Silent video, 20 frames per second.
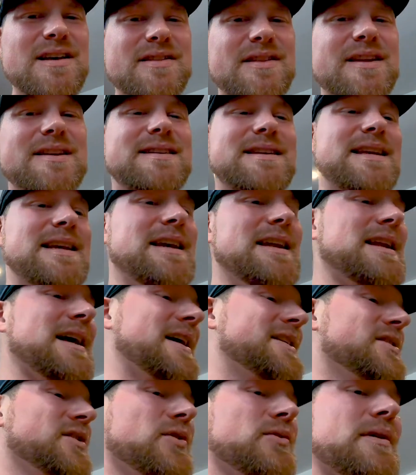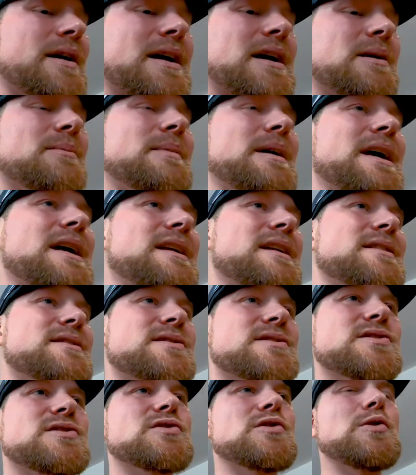The DEET, I don't recommend. It's
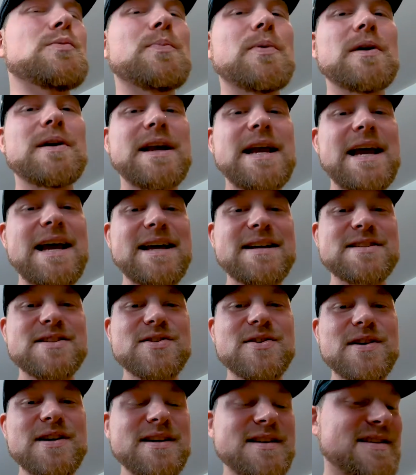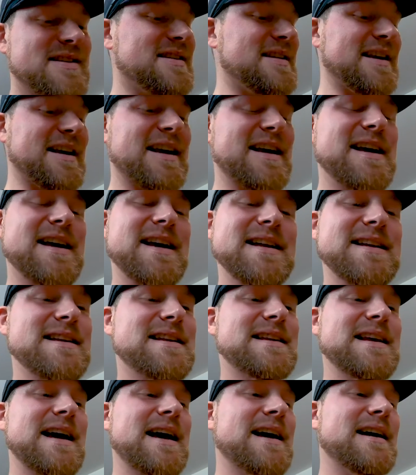super cancerous, and